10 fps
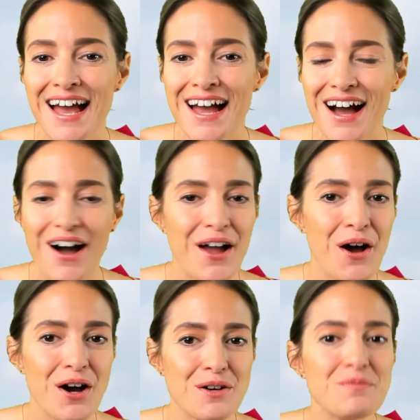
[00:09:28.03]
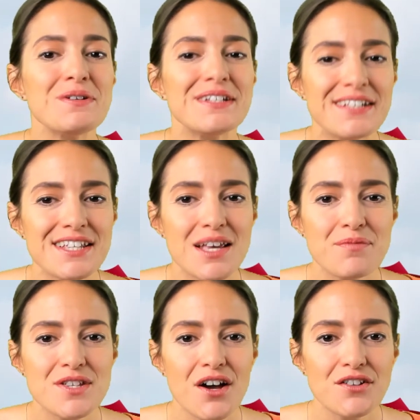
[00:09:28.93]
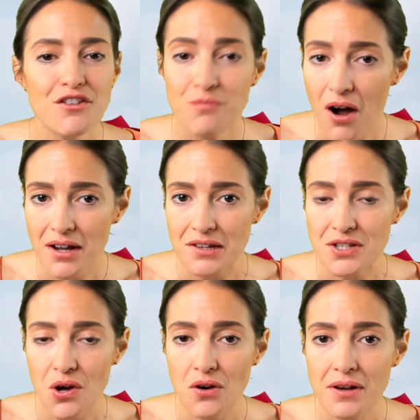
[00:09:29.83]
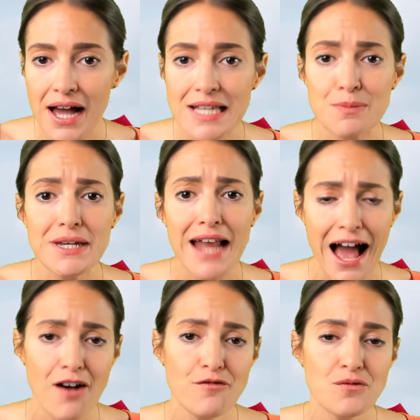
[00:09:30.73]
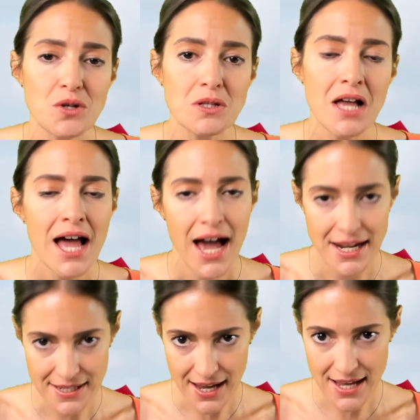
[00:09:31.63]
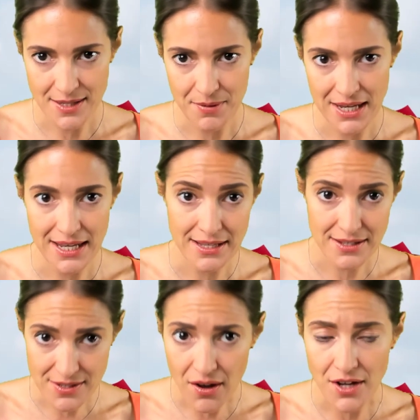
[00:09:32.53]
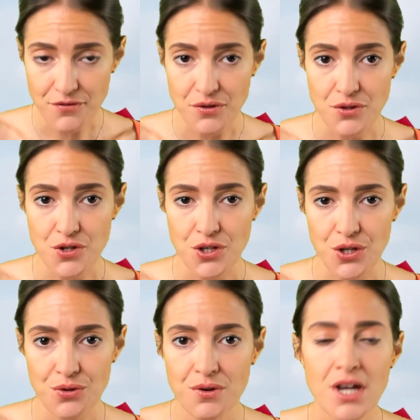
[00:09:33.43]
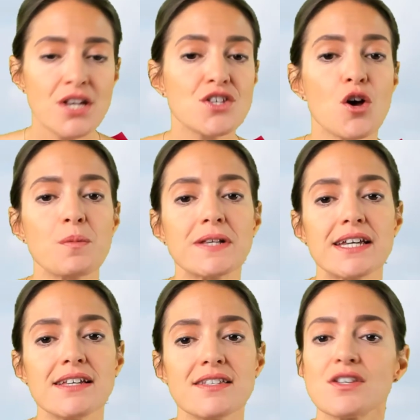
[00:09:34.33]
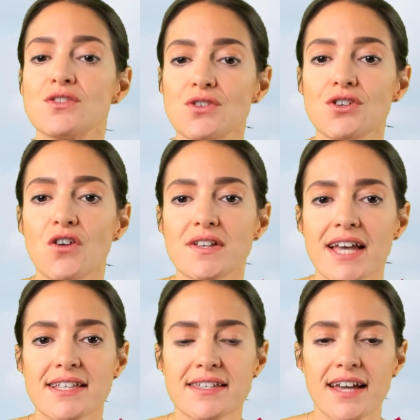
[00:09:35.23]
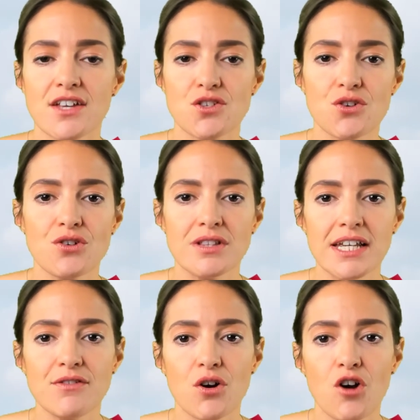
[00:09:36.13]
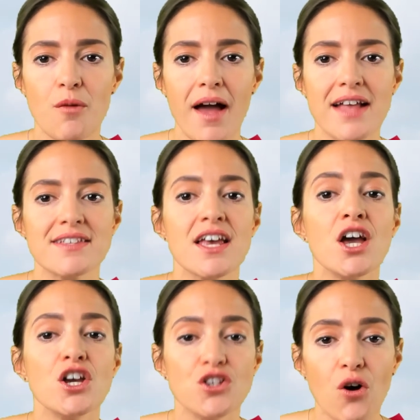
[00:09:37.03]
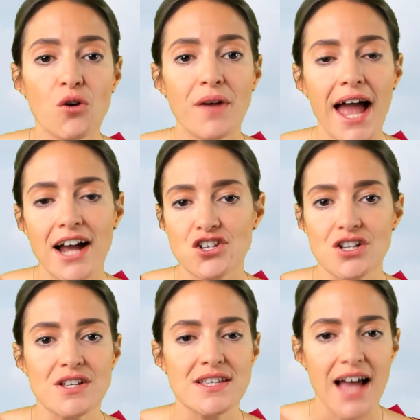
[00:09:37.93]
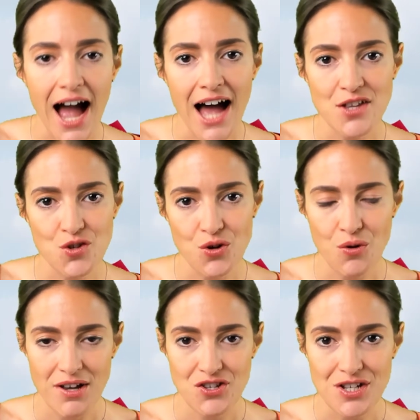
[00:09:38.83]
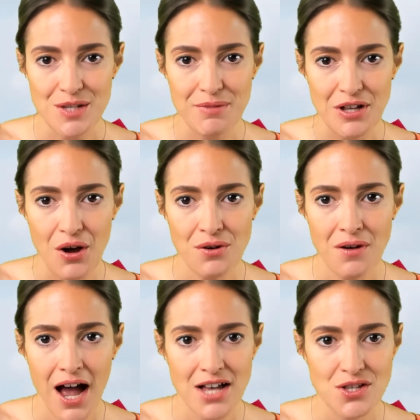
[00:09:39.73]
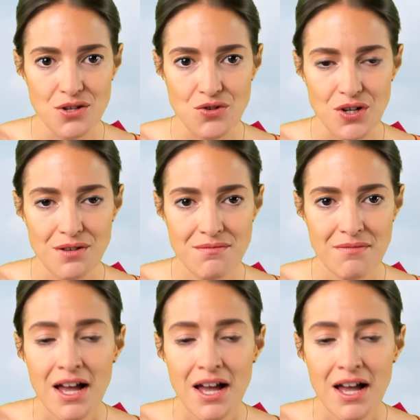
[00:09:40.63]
I hope this episode of Market Talk has been helpful and it has been insightful to you. So please do not hesitate to leave your comments, your reactions, and your questions below, as usual.